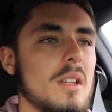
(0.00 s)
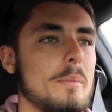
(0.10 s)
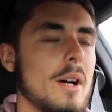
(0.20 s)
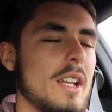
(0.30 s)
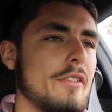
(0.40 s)

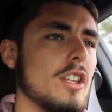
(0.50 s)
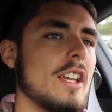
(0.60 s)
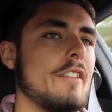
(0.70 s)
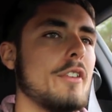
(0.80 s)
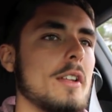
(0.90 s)
But if you're
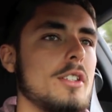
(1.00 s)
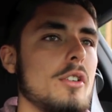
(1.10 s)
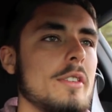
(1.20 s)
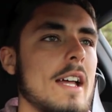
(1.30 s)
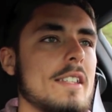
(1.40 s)
looking for a
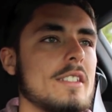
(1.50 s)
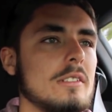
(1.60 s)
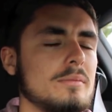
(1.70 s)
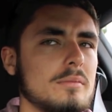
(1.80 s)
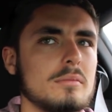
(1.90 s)
tune that's
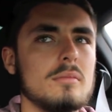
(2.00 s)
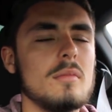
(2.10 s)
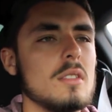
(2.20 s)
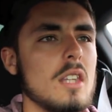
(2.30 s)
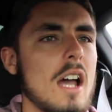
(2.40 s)

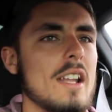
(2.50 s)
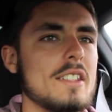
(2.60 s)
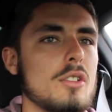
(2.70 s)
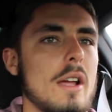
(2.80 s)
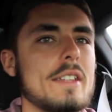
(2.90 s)
not
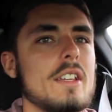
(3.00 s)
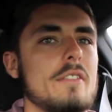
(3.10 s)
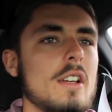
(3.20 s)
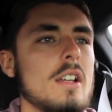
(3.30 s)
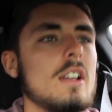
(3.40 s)
as
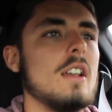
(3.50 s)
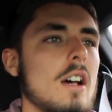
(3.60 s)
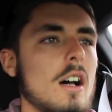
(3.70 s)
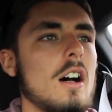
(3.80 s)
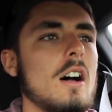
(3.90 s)
aggressive,
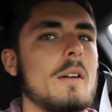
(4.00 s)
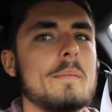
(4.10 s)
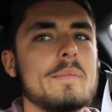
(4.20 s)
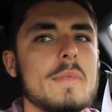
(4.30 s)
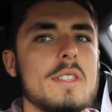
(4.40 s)

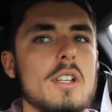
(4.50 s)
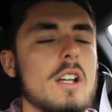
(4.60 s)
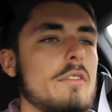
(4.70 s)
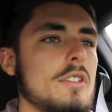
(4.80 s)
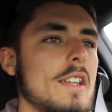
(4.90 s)
still
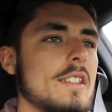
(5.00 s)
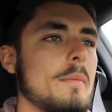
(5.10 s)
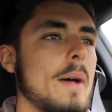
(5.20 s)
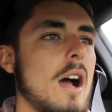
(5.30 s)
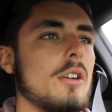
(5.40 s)
gives you
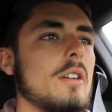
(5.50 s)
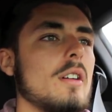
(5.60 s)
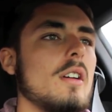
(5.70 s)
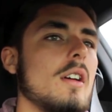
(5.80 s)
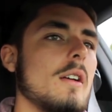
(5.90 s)
decent power,
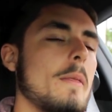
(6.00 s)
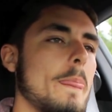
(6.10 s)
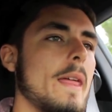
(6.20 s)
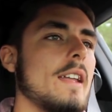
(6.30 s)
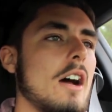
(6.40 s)

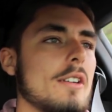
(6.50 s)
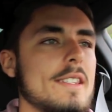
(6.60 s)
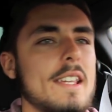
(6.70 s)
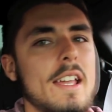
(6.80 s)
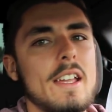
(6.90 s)
then I
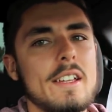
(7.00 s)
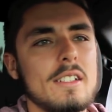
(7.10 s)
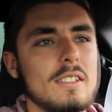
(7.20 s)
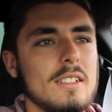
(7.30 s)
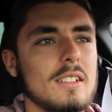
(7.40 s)
would
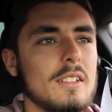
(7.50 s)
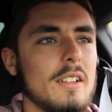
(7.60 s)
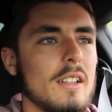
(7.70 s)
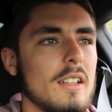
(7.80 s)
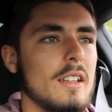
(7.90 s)
say
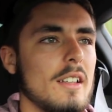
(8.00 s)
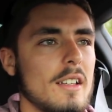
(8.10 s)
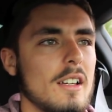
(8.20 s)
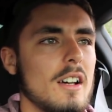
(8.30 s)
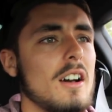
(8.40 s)

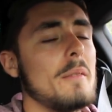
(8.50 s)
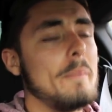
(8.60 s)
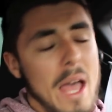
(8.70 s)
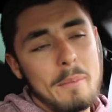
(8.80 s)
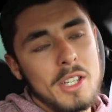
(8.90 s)

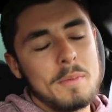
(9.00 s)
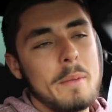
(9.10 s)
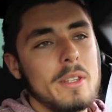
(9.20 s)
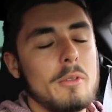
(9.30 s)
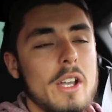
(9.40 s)
Bama is
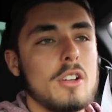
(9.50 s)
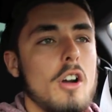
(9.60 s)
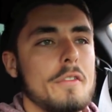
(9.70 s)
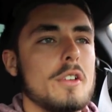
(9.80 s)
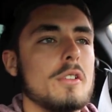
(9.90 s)
maybe the way to
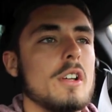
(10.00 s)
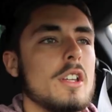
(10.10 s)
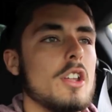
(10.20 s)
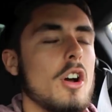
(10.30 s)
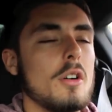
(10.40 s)
go for you.
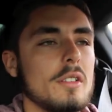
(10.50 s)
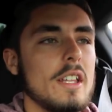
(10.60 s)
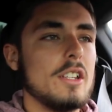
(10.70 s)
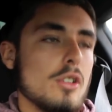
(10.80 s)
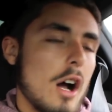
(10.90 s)
You know,
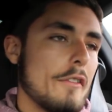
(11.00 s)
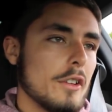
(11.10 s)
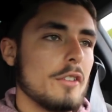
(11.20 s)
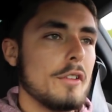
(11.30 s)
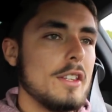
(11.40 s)
they do
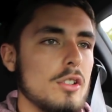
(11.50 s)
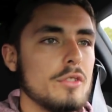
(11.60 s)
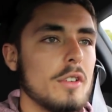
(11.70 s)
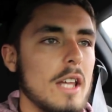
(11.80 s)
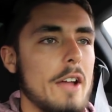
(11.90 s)
offer the free
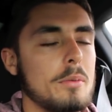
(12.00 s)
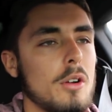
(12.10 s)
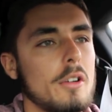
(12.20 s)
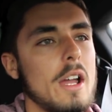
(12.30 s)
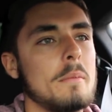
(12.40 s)
Tunes for Life
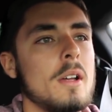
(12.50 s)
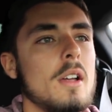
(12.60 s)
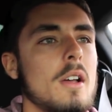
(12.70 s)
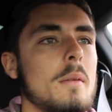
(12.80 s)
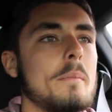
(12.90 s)
program,
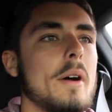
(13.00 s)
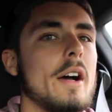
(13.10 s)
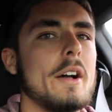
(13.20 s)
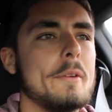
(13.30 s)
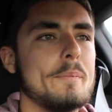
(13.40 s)

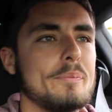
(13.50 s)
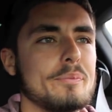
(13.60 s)
but